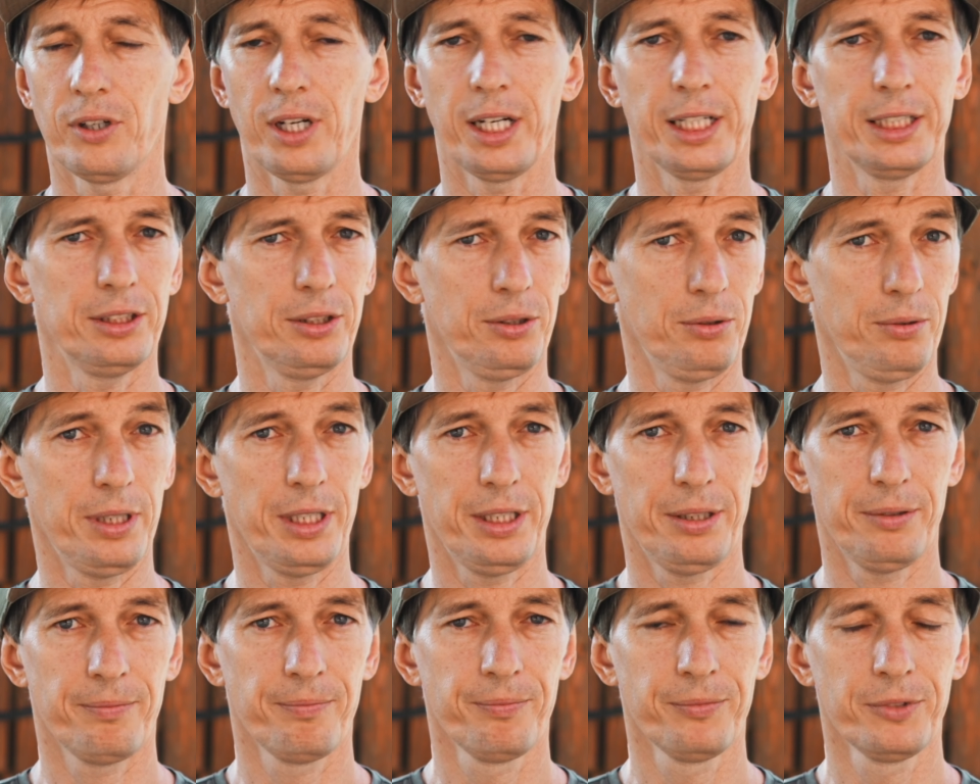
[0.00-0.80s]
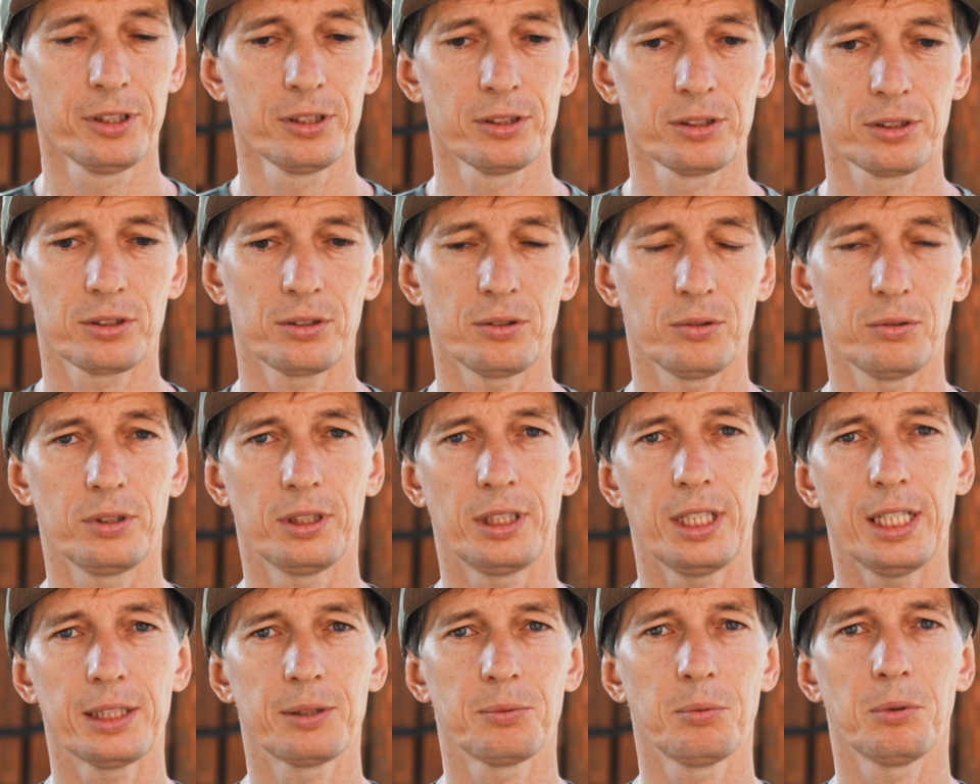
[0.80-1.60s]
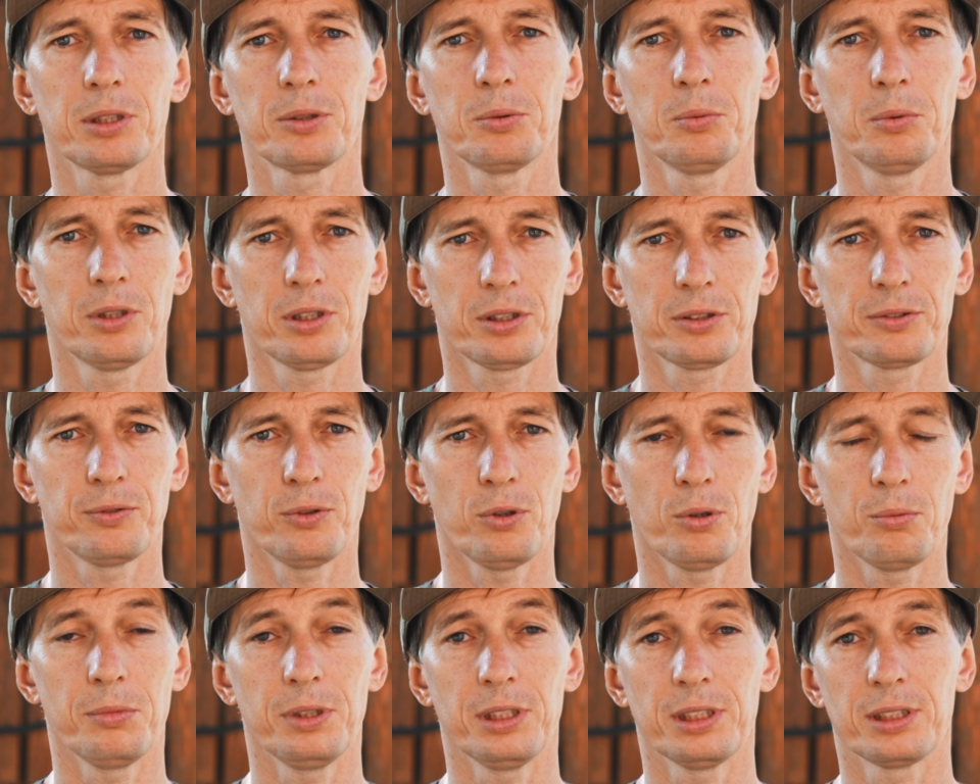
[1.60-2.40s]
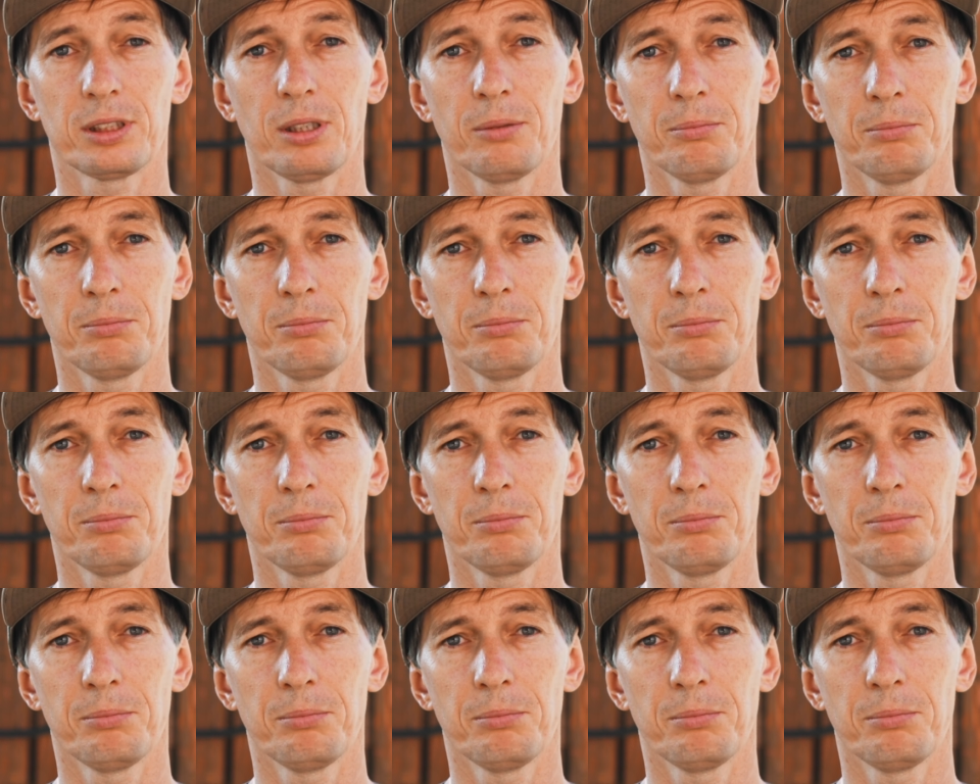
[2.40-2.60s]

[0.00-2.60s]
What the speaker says: right away. So that's what works for me.